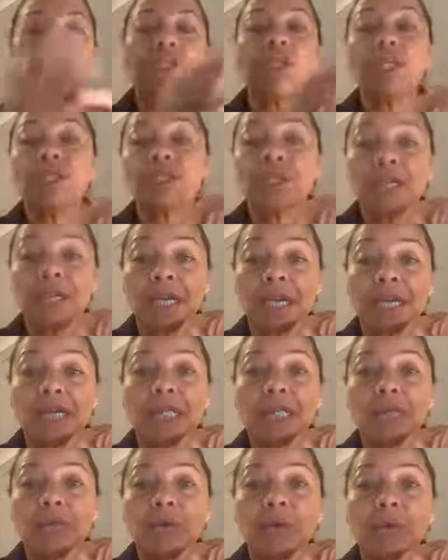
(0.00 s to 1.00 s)
changing
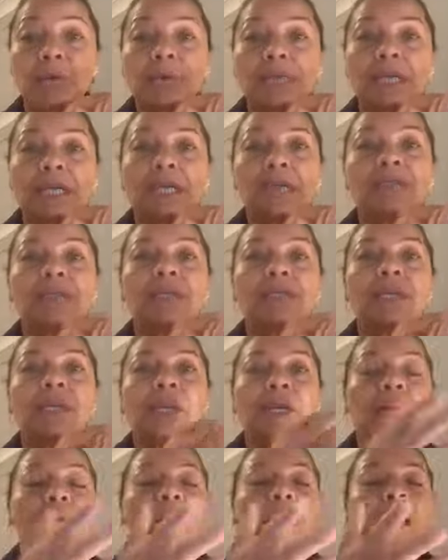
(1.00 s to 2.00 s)
negative core beliefs,
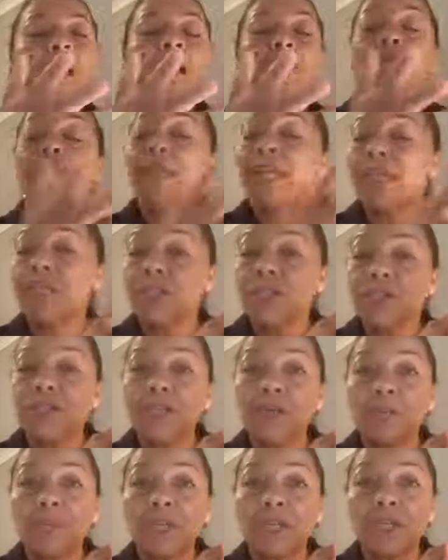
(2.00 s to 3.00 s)

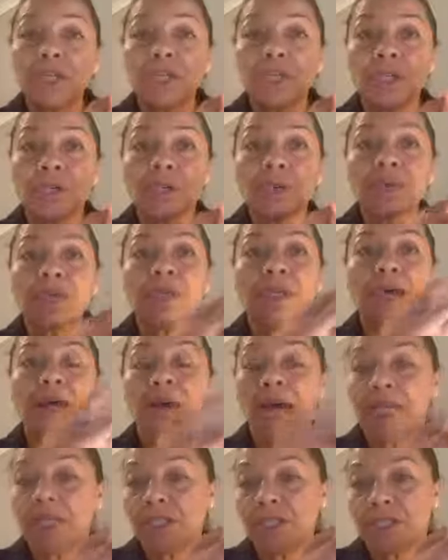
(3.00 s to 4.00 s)
relationship issues,
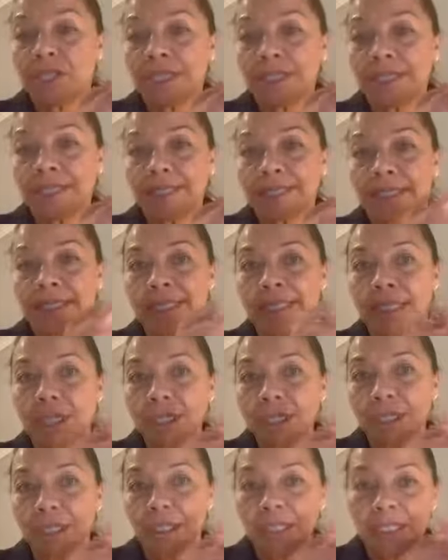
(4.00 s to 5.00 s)
allergies,
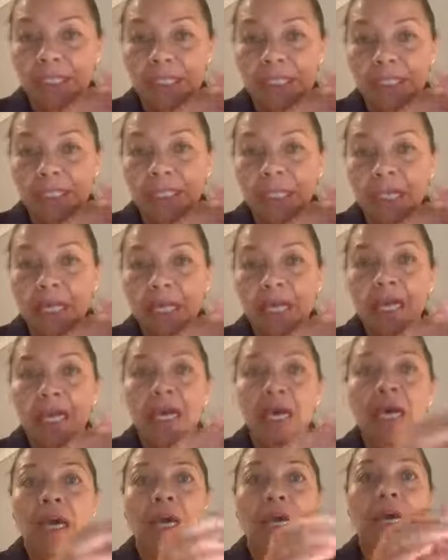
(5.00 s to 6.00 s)
addictions,
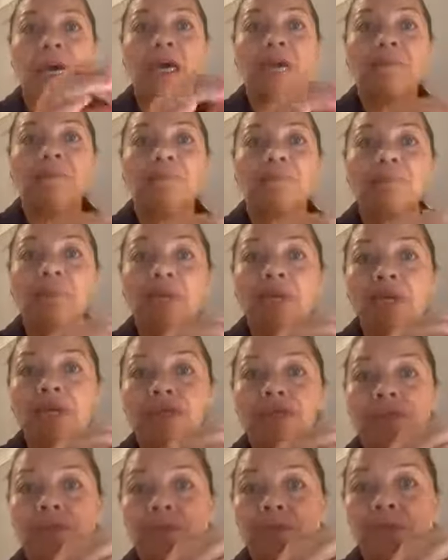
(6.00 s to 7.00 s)

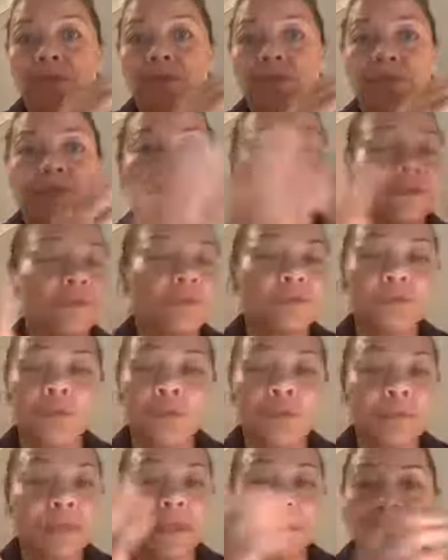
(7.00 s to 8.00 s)
births,
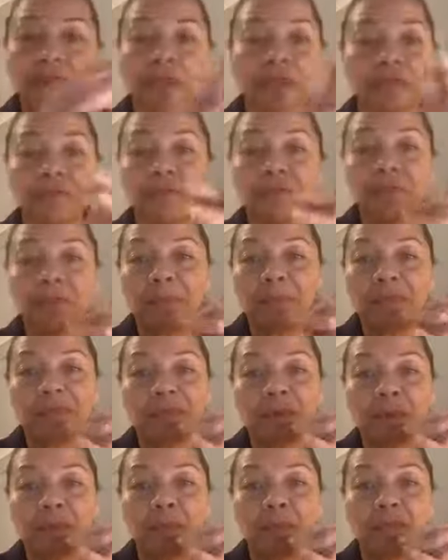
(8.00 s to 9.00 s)
traumas and
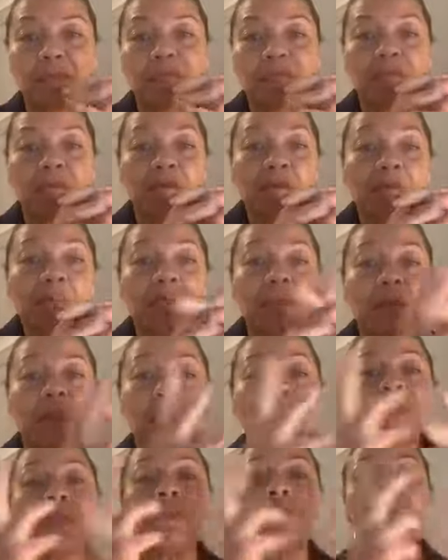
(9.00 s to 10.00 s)
phobias. But
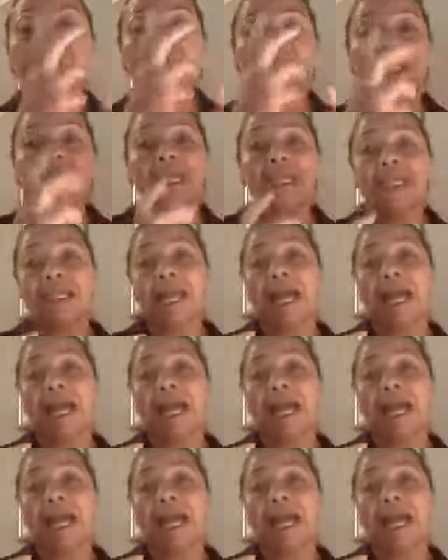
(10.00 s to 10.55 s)
also thinking